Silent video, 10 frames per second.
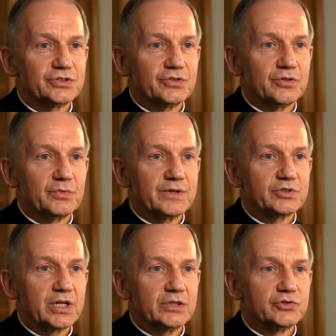You know, we have
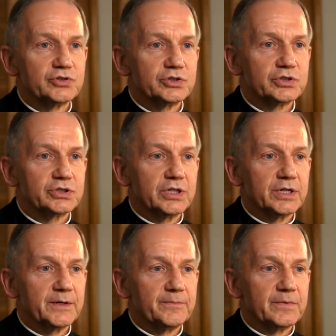challenges
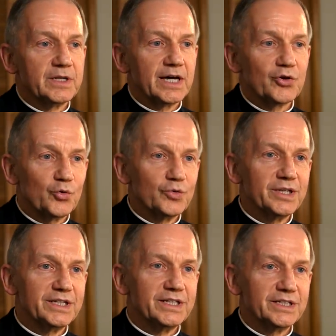not
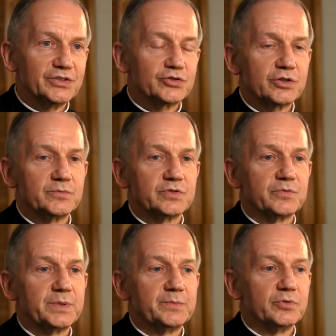only in terms
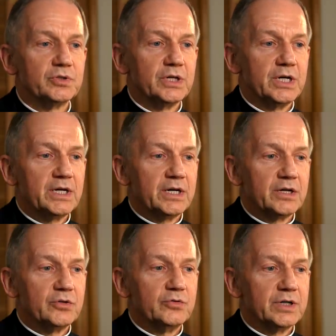of people
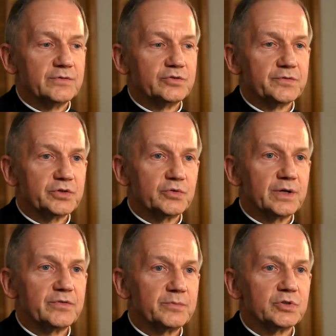who have drifted
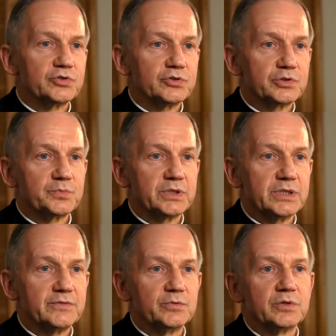away from the church, but
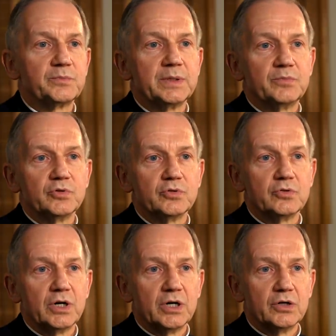even with people
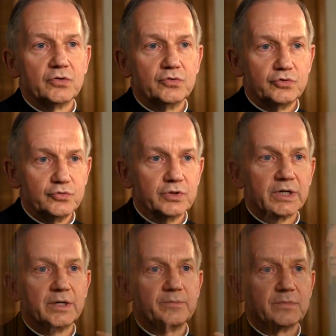who do
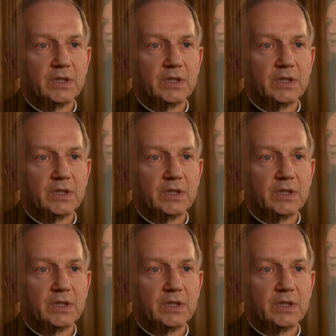come,